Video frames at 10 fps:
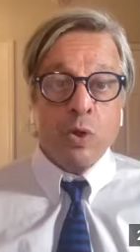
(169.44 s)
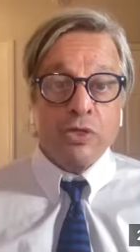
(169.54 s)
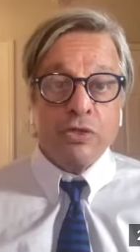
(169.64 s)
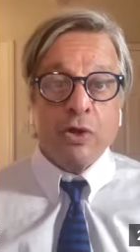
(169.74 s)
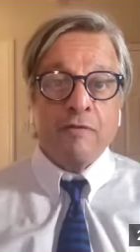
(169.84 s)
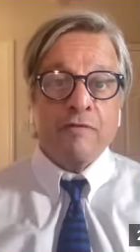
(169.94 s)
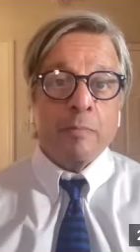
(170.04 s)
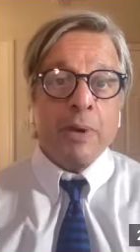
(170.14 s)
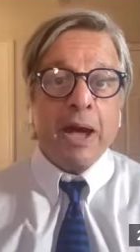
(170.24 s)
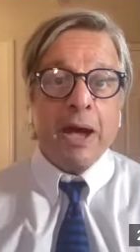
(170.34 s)
with all of
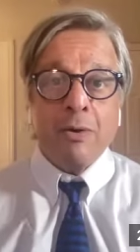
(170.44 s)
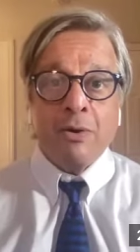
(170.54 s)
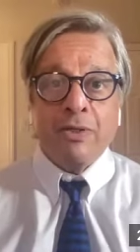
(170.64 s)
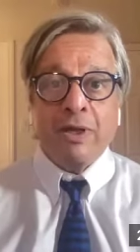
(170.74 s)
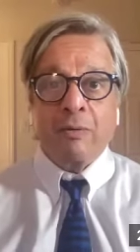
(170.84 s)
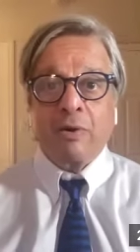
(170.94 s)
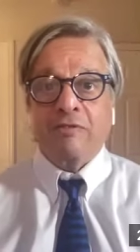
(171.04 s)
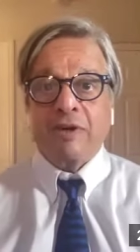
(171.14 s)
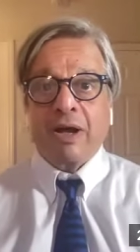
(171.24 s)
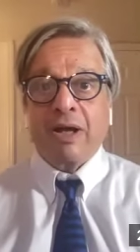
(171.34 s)
the power that
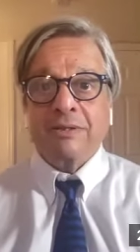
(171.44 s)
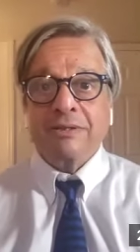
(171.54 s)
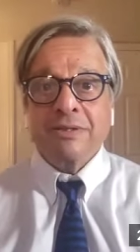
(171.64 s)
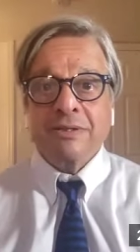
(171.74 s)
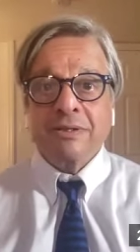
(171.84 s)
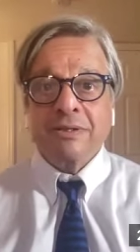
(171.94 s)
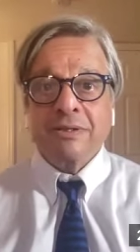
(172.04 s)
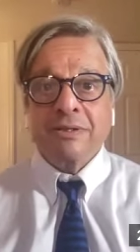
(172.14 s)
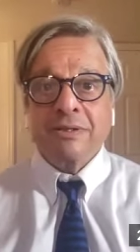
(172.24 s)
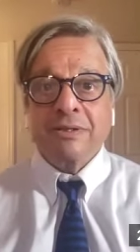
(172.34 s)
we've got.
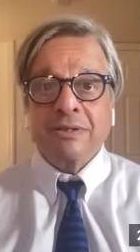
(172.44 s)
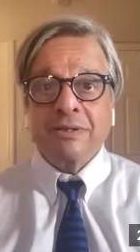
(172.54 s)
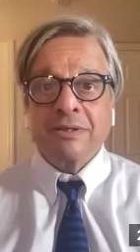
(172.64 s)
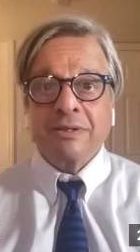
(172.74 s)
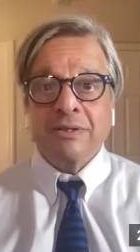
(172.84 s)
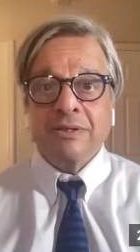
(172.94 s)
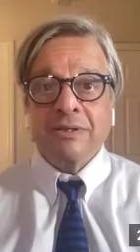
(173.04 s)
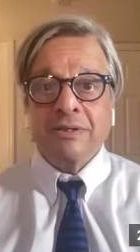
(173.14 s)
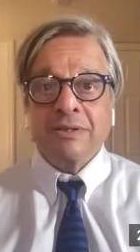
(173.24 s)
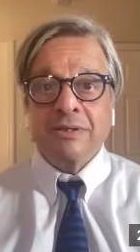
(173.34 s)

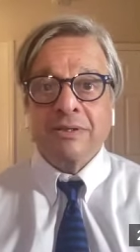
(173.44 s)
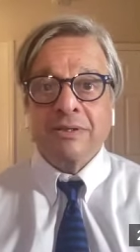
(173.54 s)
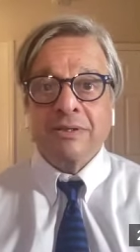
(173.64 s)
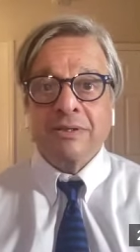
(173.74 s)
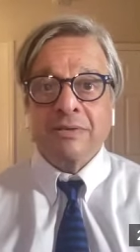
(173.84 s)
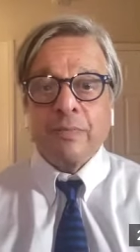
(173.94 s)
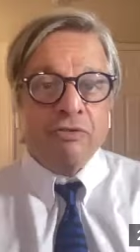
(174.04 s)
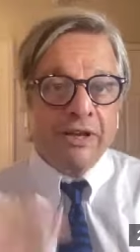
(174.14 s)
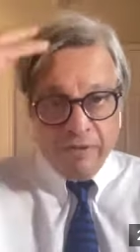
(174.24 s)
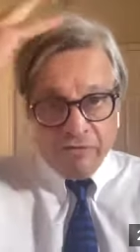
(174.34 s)
Interestingly enough,
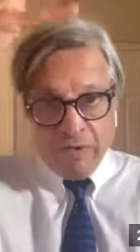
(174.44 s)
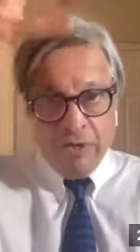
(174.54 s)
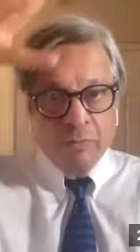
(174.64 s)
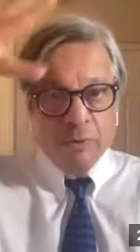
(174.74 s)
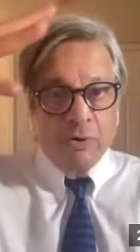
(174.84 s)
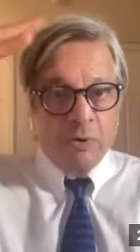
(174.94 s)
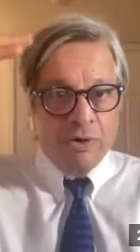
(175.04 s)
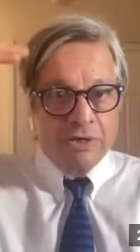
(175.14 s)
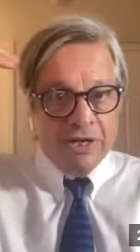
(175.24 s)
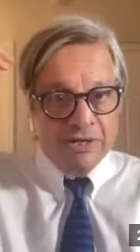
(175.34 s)
the cerebral
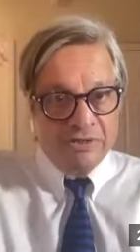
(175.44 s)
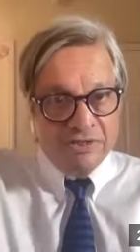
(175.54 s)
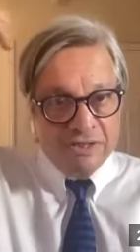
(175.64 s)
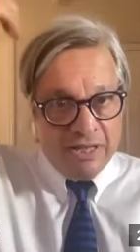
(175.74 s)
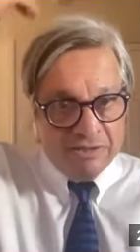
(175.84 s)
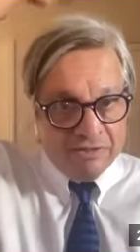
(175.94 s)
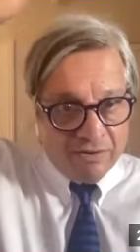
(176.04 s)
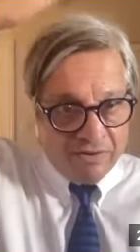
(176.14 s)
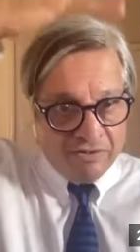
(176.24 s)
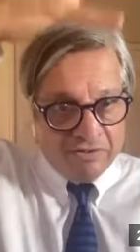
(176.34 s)
cortexes that
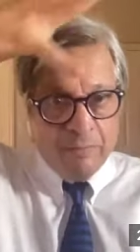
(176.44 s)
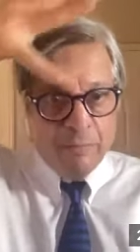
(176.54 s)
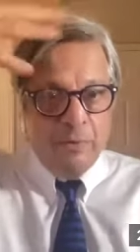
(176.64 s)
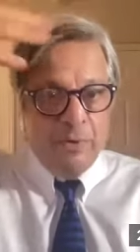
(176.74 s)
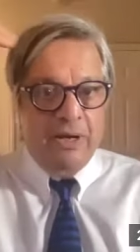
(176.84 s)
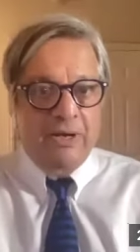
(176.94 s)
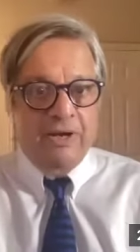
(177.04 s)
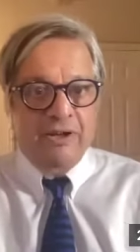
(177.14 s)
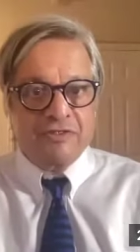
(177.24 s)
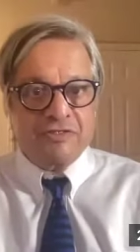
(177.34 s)
sort of separate
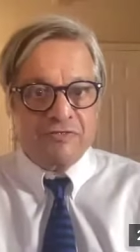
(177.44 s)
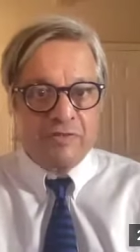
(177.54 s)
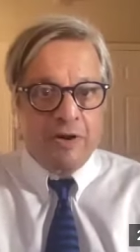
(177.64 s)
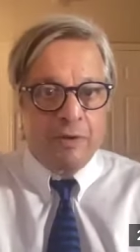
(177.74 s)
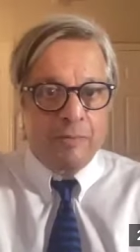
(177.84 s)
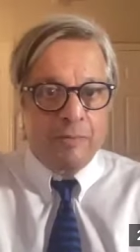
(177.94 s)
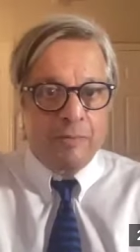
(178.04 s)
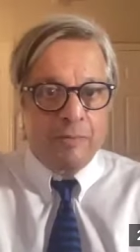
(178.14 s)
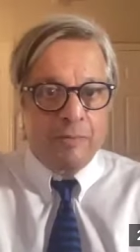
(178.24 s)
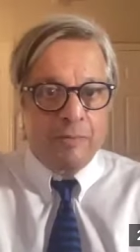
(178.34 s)
us from
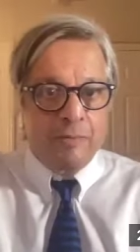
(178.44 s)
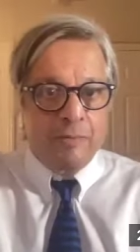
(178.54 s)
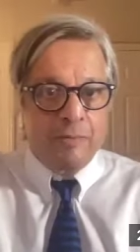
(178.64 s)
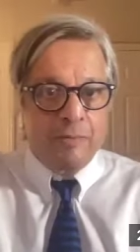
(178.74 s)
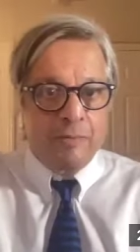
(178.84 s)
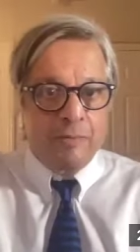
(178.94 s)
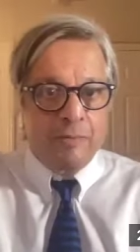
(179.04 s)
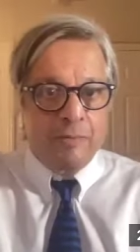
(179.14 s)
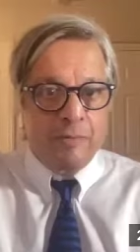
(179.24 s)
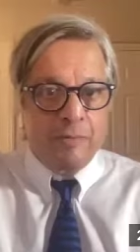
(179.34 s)
other
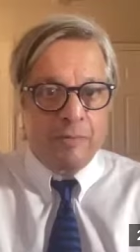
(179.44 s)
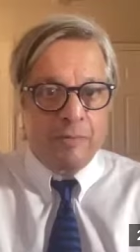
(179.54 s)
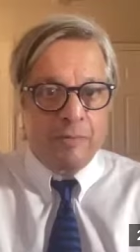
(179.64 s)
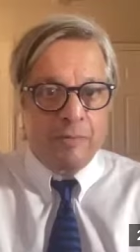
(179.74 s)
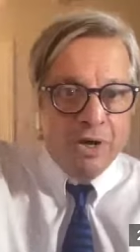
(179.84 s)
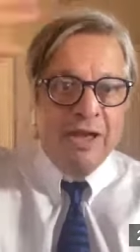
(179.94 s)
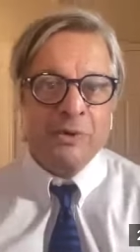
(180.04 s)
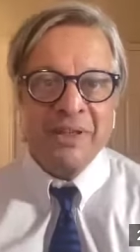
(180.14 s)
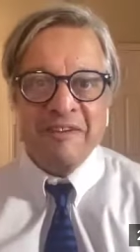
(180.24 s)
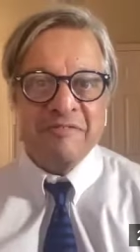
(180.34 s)
animal
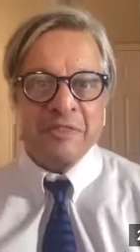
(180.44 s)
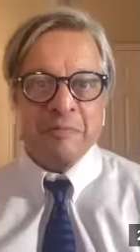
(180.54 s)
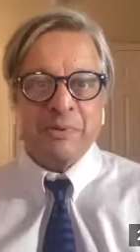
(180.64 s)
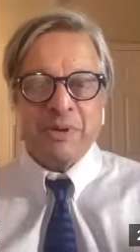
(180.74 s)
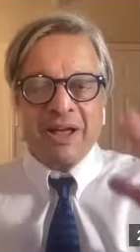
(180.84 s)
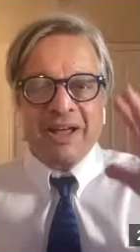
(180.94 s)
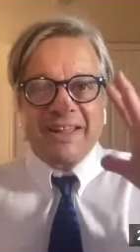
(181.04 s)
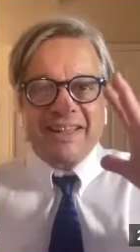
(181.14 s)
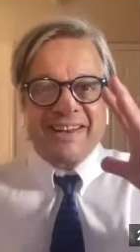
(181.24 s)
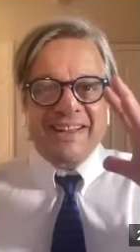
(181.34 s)
life on the
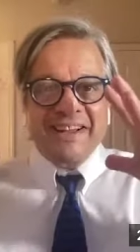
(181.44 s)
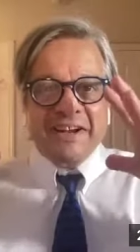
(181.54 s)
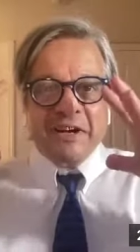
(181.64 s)
planet